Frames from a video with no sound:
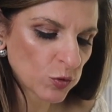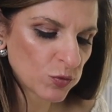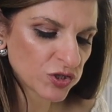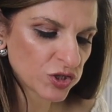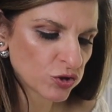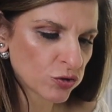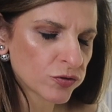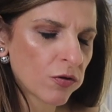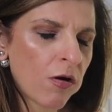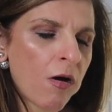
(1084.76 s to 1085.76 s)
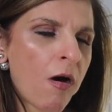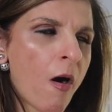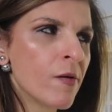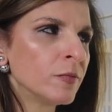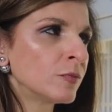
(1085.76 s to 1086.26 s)
whiskey sauce.
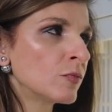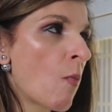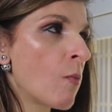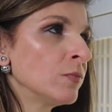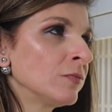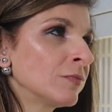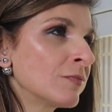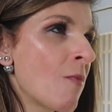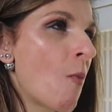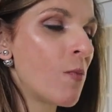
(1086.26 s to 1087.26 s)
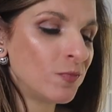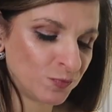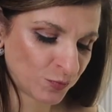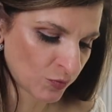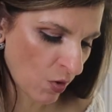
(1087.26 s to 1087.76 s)
Oh, mmm,
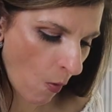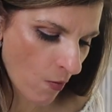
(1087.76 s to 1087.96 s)
mmm,